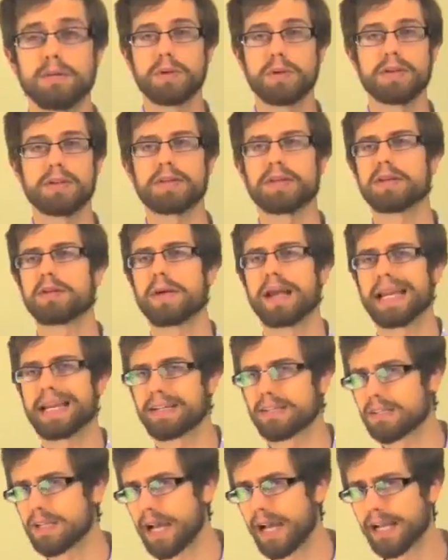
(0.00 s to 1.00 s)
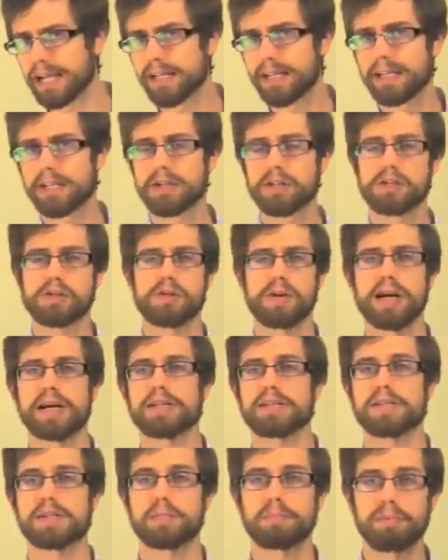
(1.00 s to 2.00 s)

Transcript: with anxiety, stress,